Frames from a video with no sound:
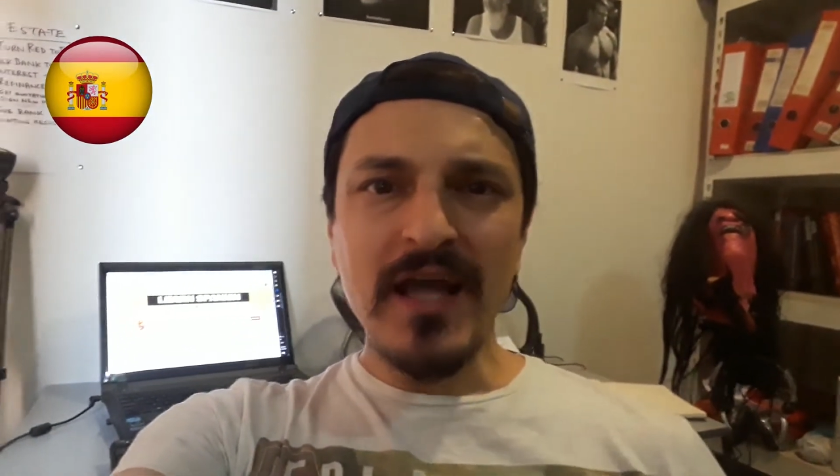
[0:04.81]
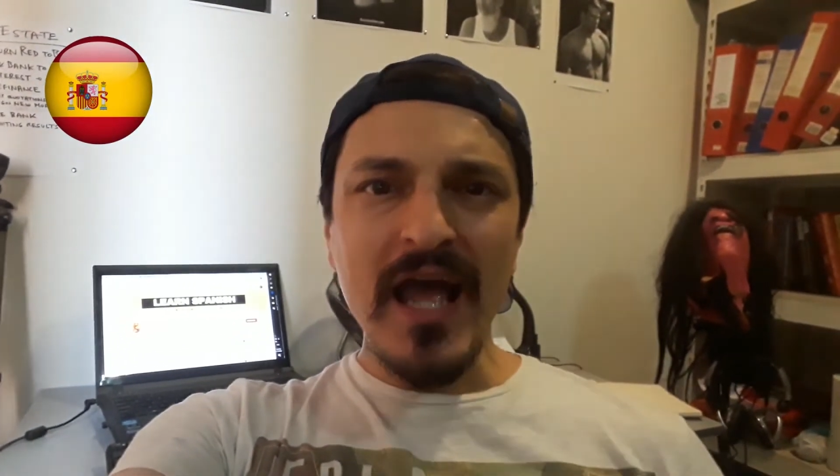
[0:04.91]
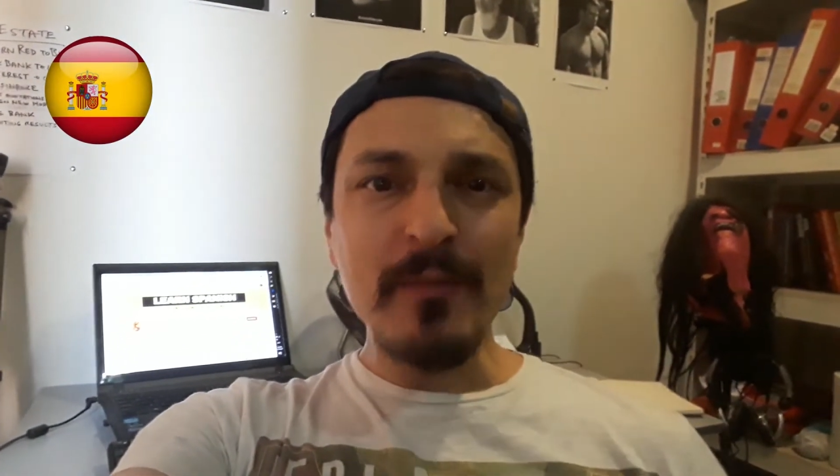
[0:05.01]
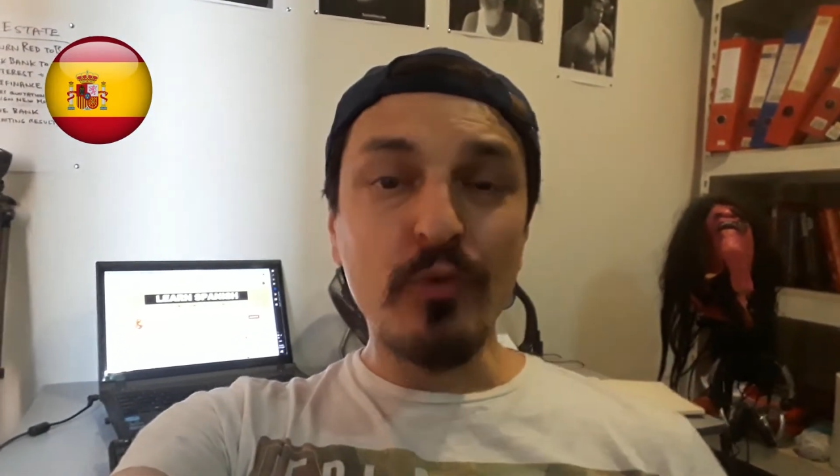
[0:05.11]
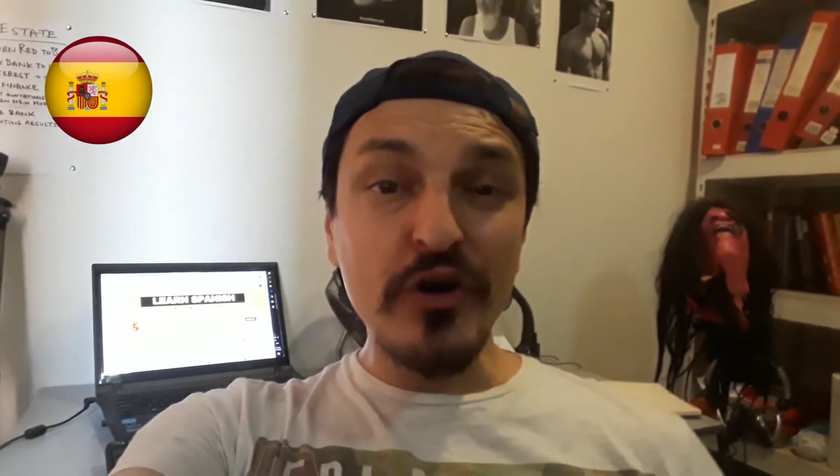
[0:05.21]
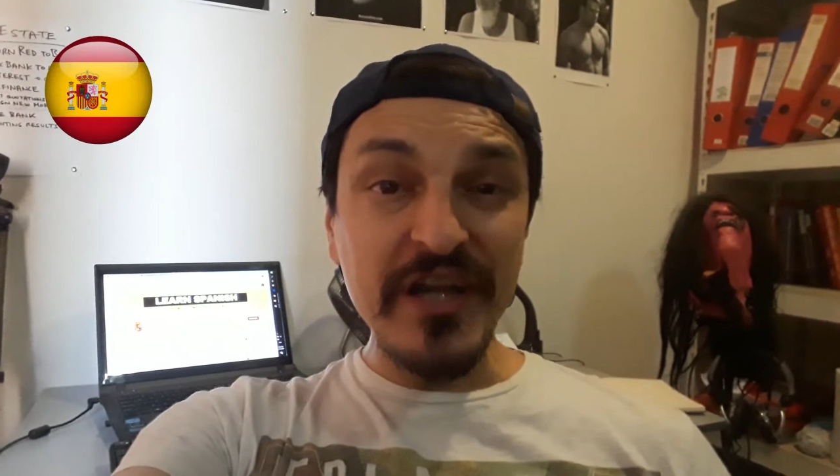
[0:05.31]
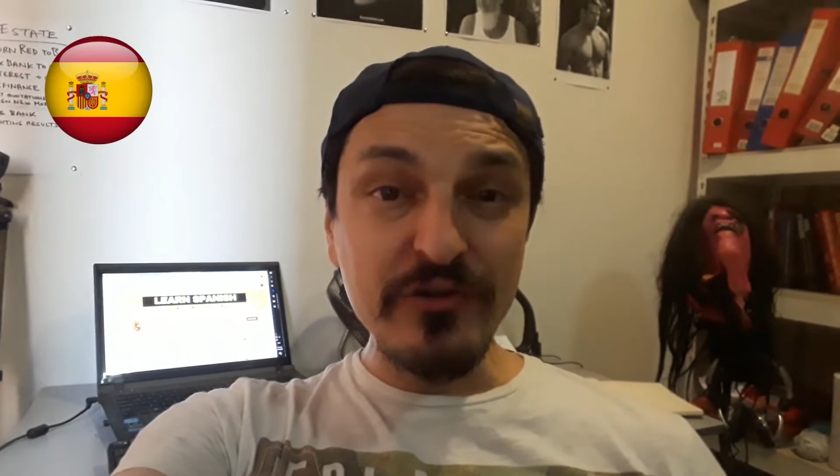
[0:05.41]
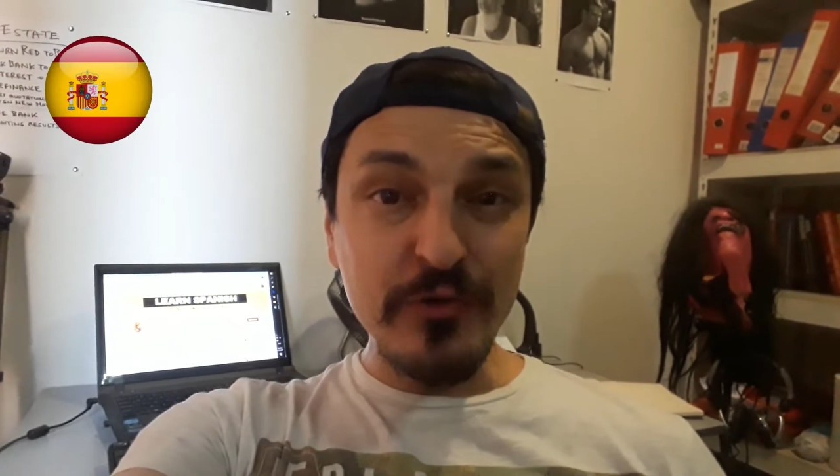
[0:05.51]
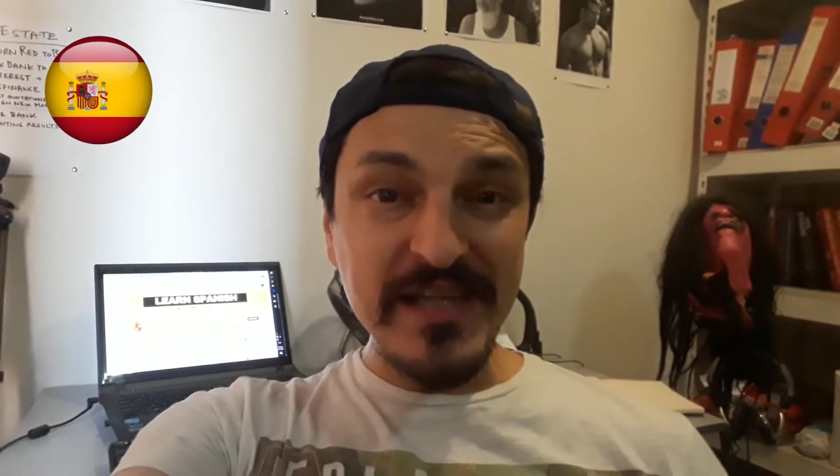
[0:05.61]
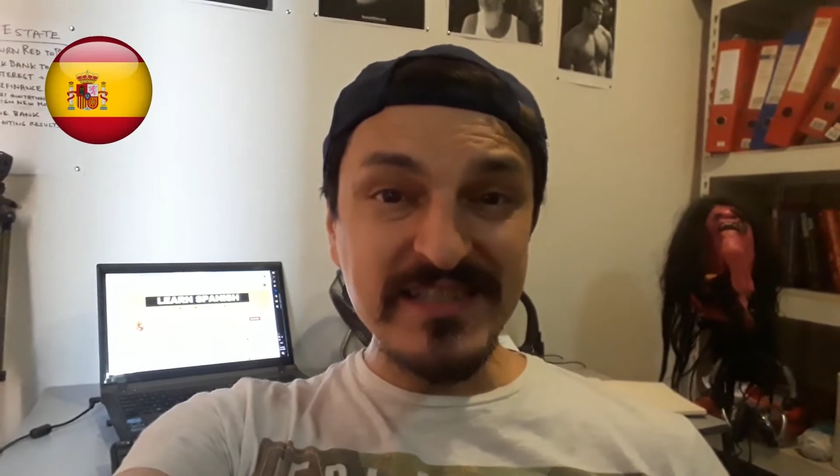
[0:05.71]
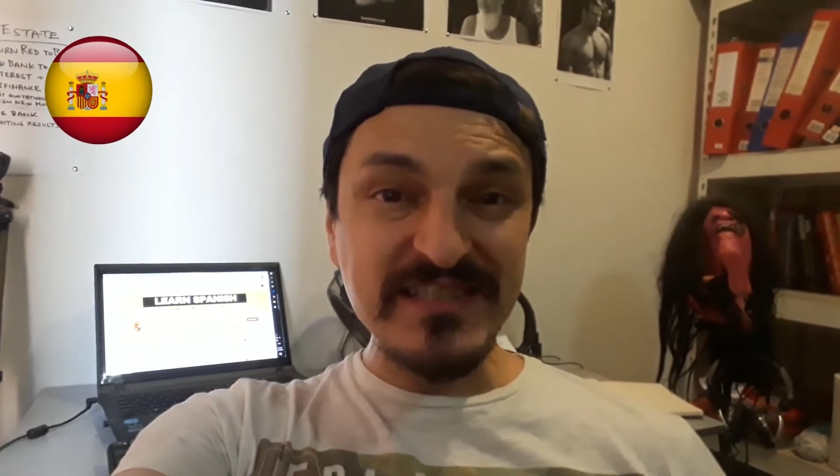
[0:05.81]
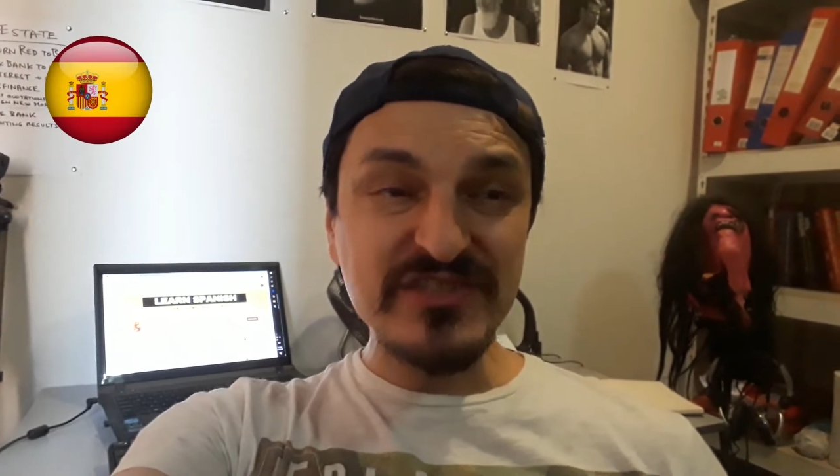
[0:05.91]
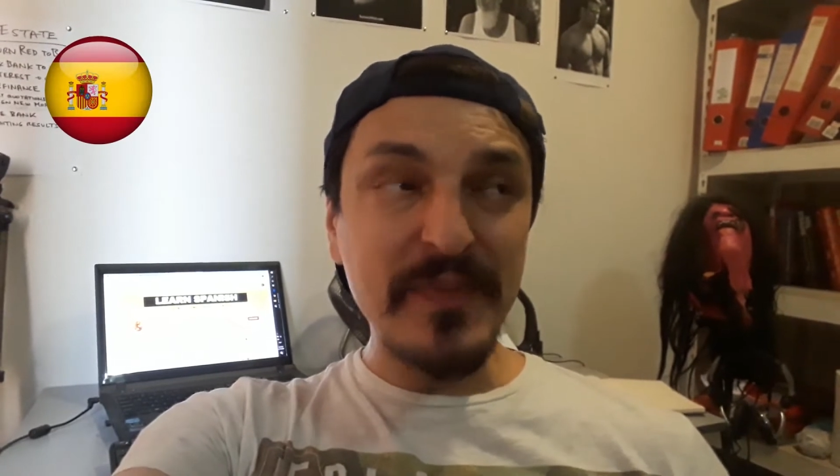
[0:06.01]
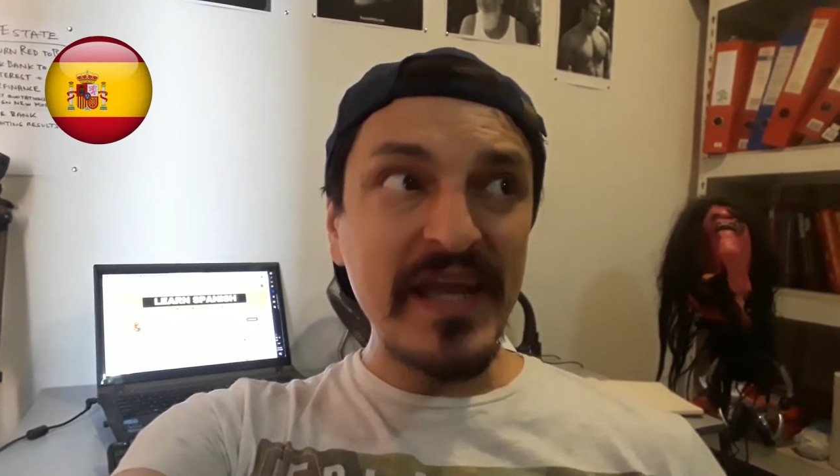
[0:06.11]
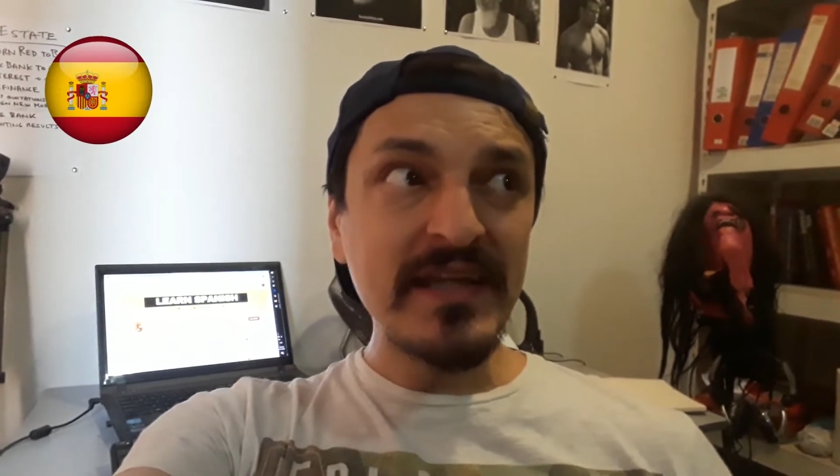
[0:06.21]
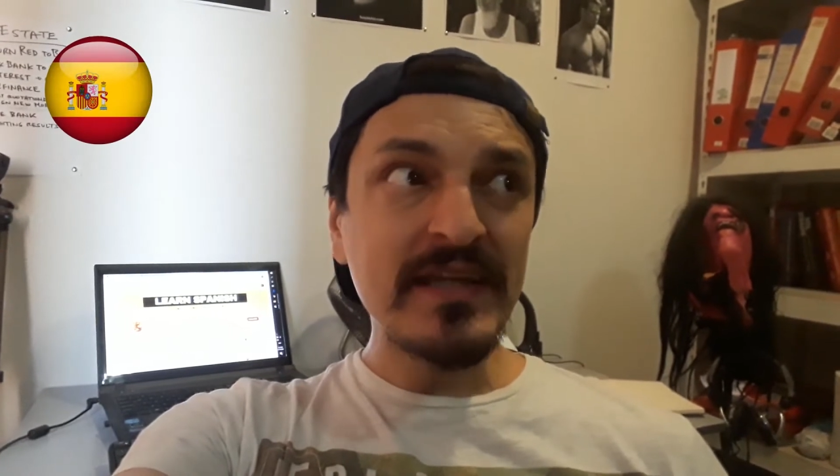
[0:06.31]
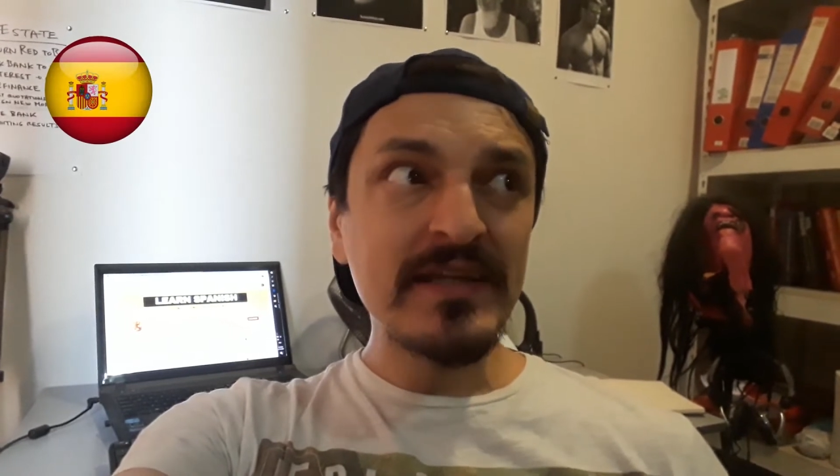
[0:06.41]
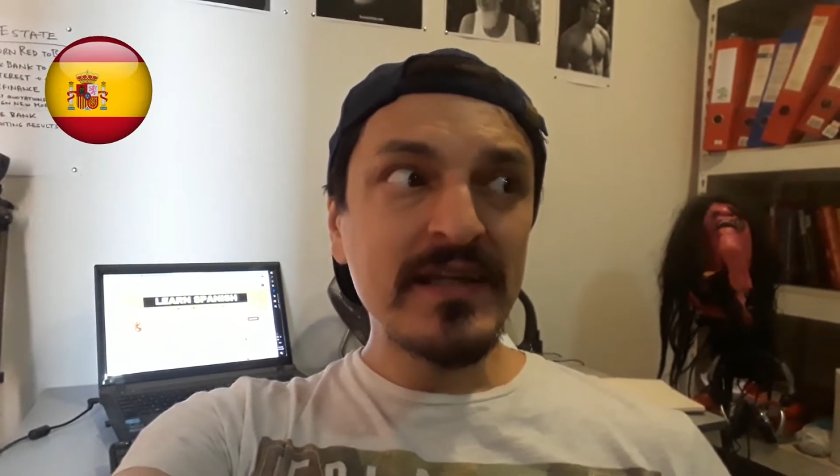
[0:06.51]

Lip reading: I'm born and raised in Spain,